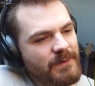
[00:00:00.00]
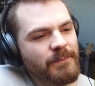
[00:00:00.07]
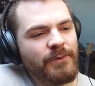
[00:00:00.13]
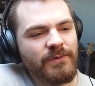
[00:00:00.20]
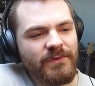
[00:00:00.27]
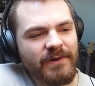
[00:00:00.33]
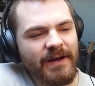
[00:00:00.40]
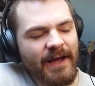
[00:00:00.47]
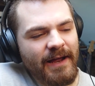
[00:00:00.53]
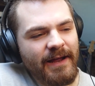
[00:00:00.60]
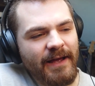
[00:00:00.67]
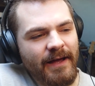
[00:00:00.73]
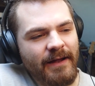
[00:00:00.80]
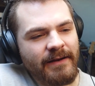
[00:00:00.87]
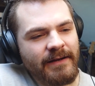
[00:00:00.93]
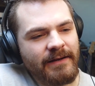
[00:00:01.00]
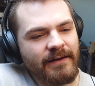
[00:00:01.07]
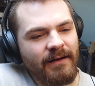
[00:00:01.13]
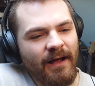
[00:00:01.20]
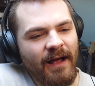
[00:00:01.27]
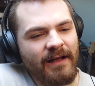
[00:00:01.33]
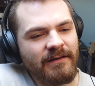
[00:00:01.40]
Putri
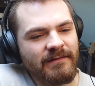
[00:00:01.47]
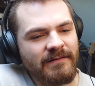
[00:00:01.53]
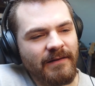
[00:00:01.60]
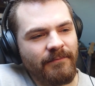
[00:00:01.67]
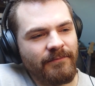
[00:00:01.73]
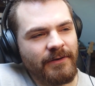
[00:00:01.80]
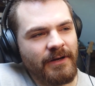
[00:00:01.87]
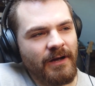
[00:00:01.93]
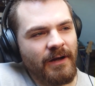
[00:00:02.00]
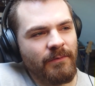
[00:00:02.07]
Ariani has something